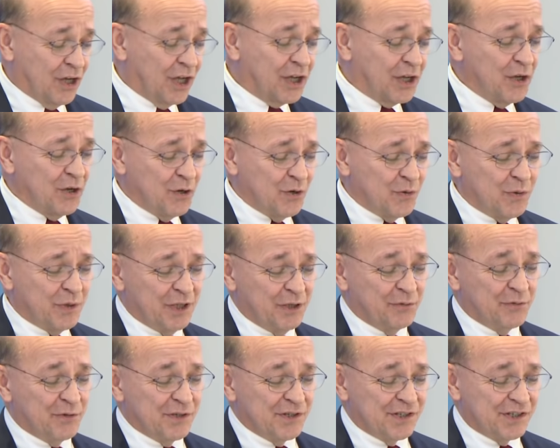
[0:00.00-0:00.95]
ago,
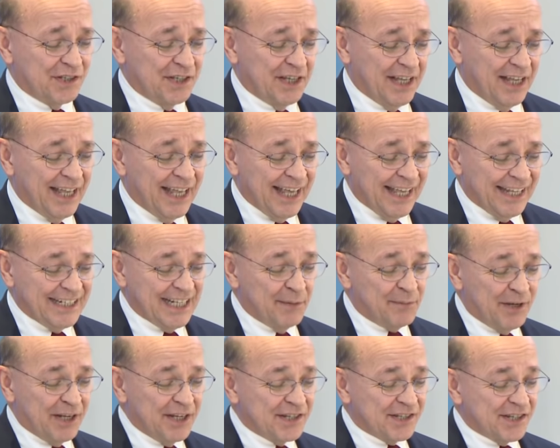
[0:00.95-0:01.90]
he was
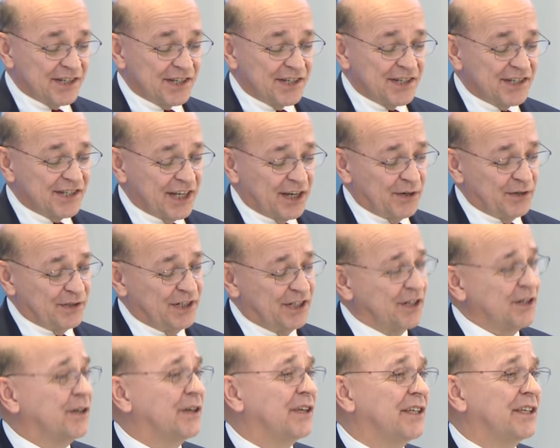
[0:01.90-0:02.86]
deputy assistant
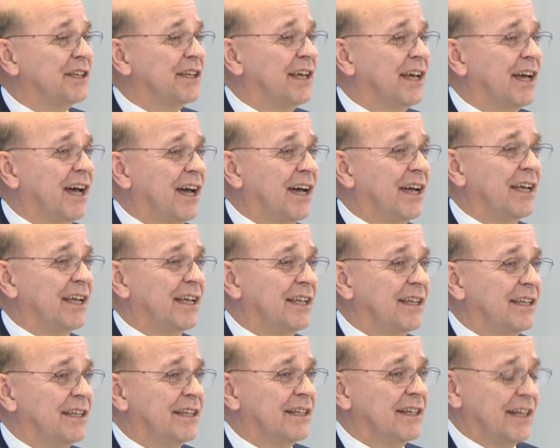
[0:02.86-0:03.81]
secretary
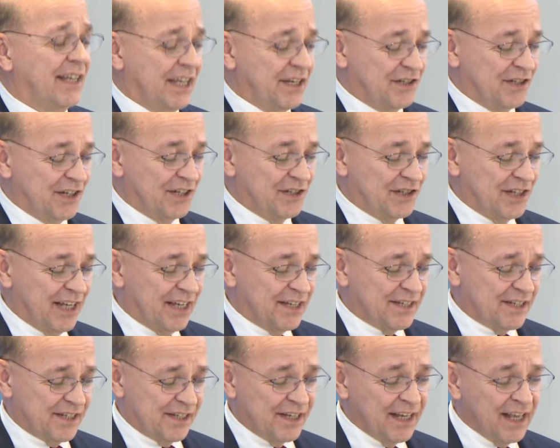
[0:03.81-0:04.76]
in
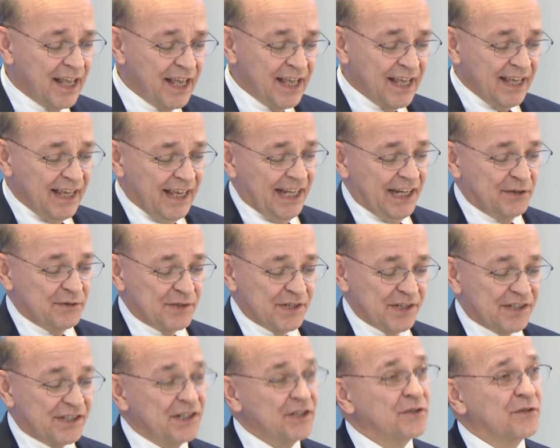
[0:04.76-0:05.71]
HHS, and he was
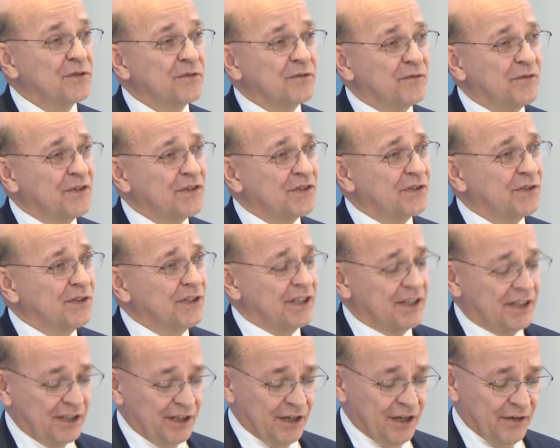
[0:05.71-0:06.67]
a senior official
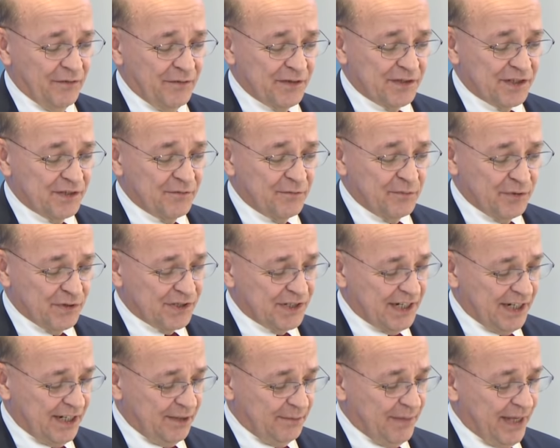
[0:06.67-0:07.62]
at the Office of
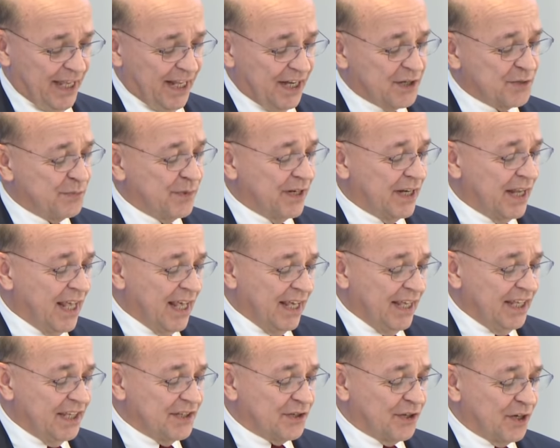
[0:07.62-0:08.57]
Personnel Management.
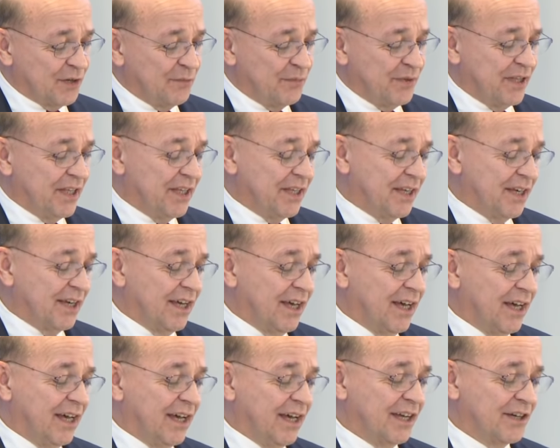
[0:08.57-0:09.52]
He's going to be
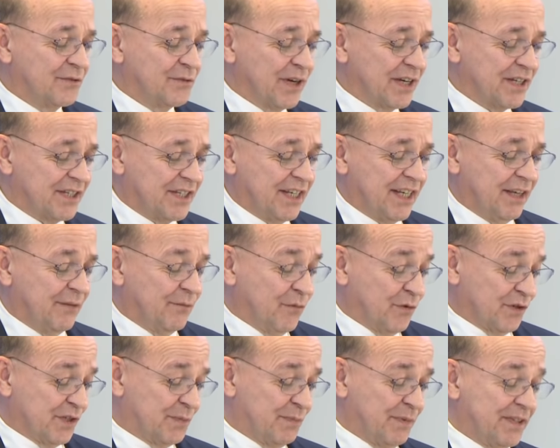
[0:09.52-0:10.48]
addressing
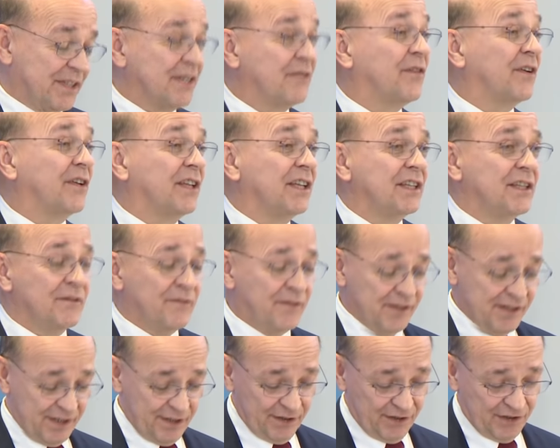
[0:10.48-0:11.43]
more specifically the
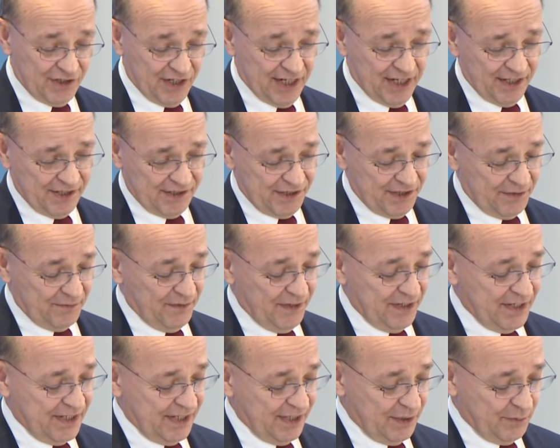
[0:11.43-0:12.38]
fiscal challenges
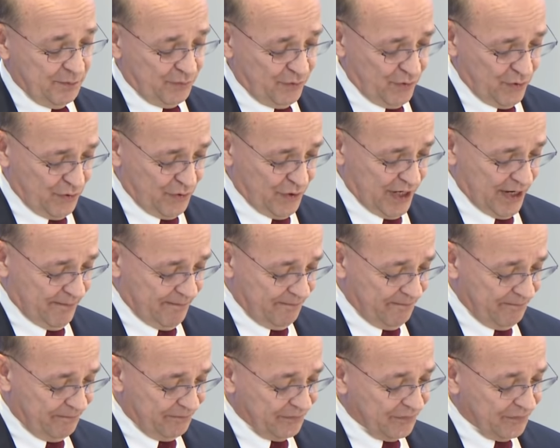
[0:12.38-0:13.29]
facing the program.